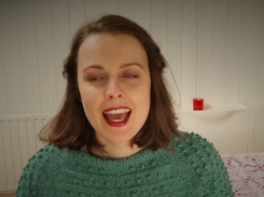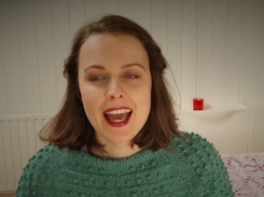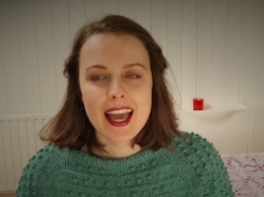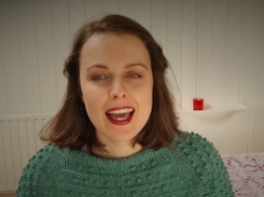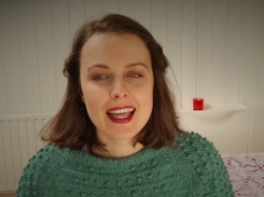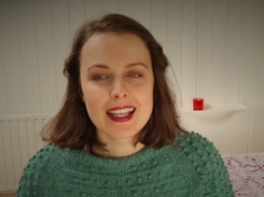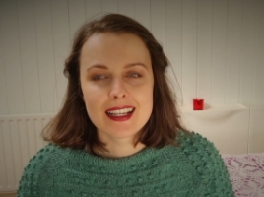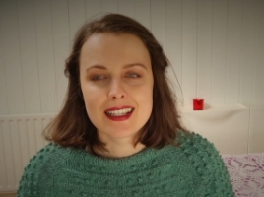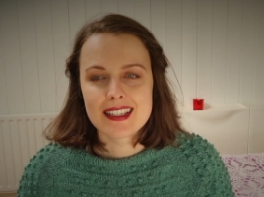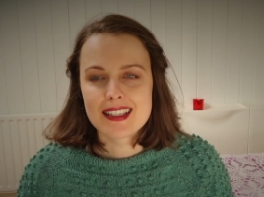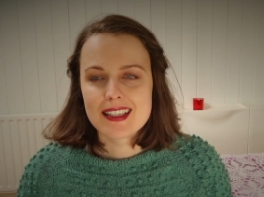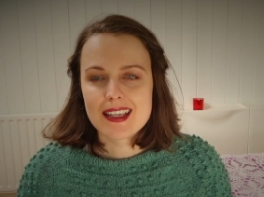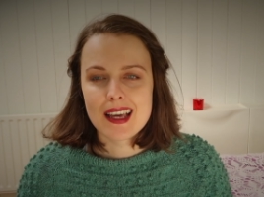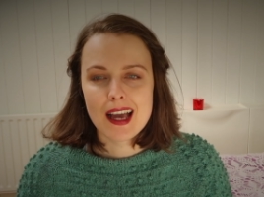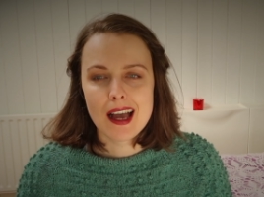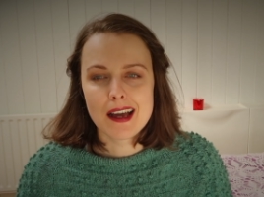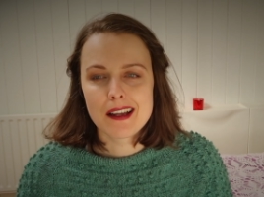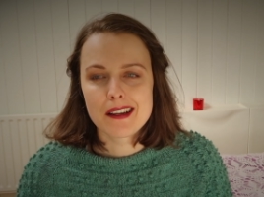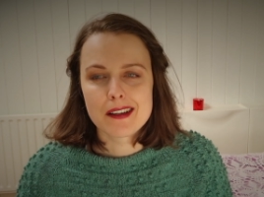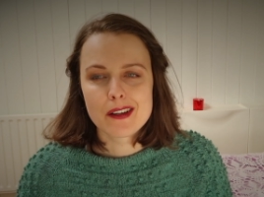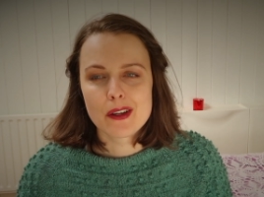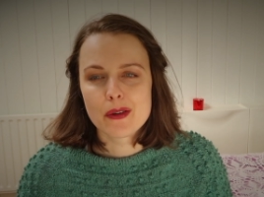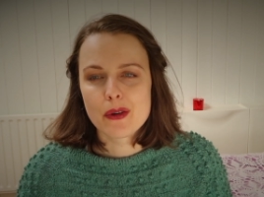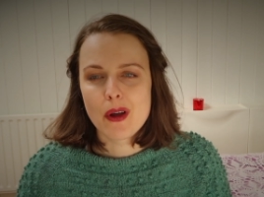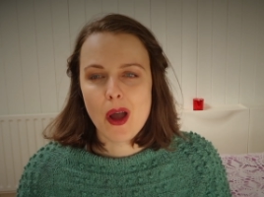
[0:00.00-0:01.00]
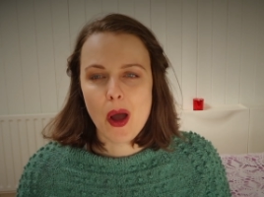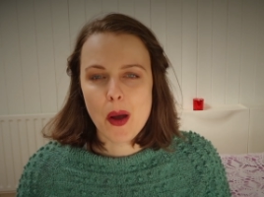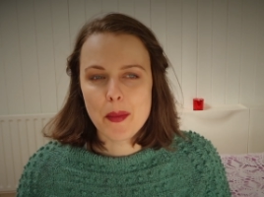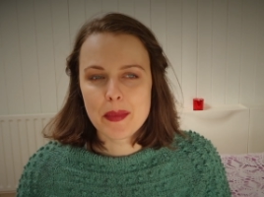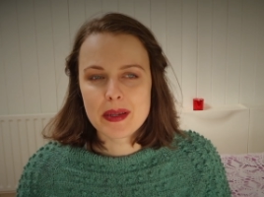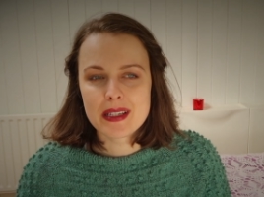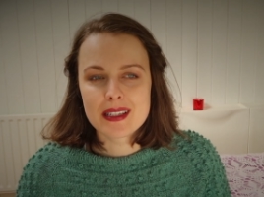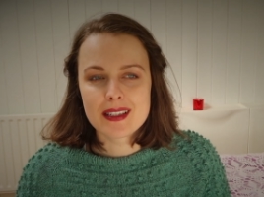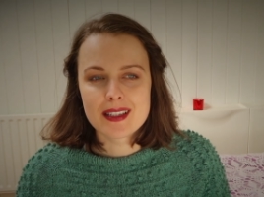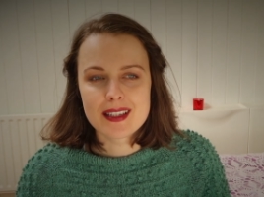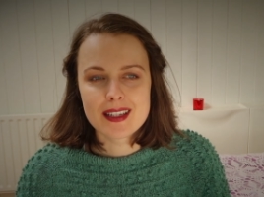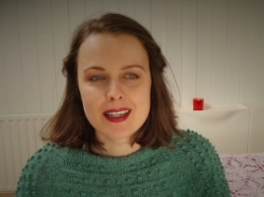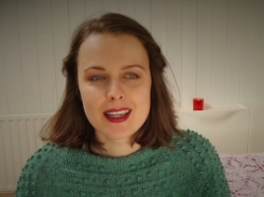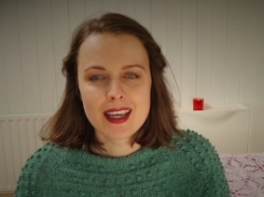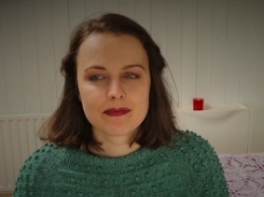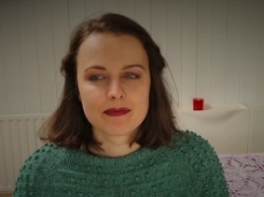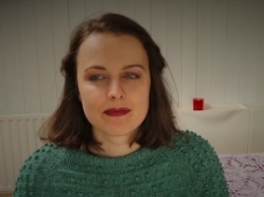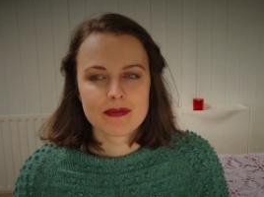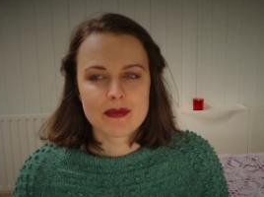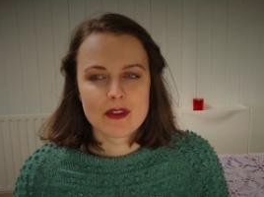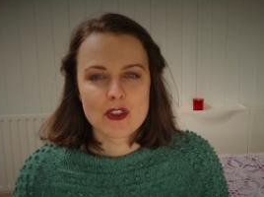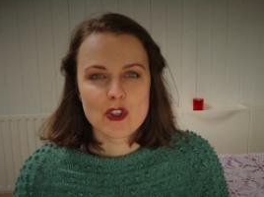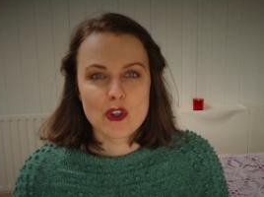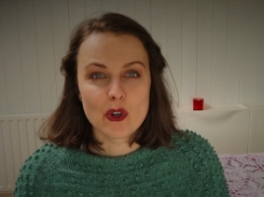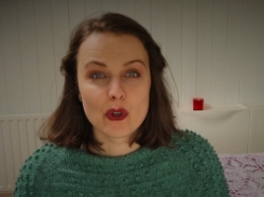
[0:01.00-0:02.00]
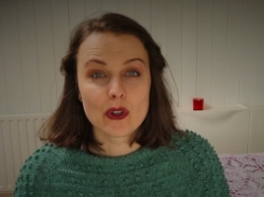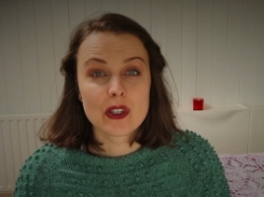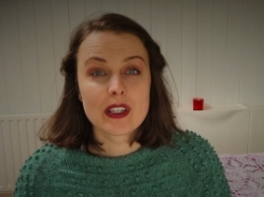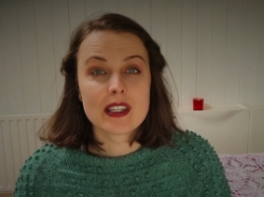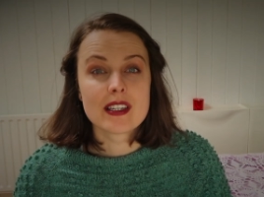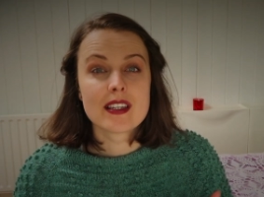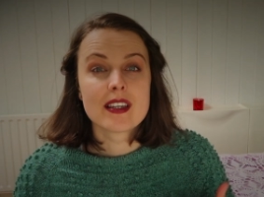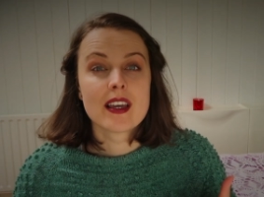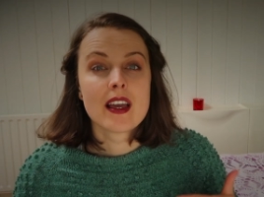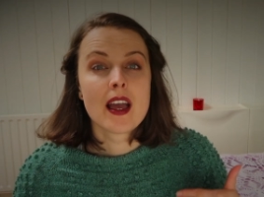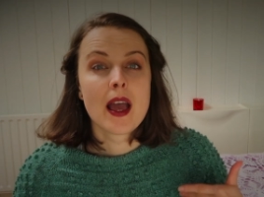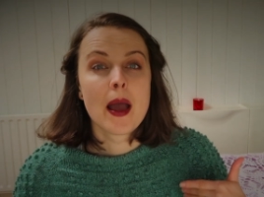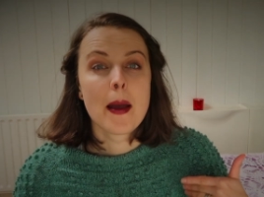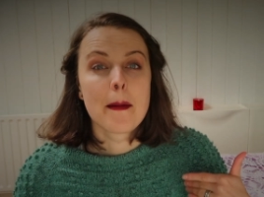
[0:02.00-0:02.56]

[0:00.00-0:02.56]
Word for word: and I don't know, comment joined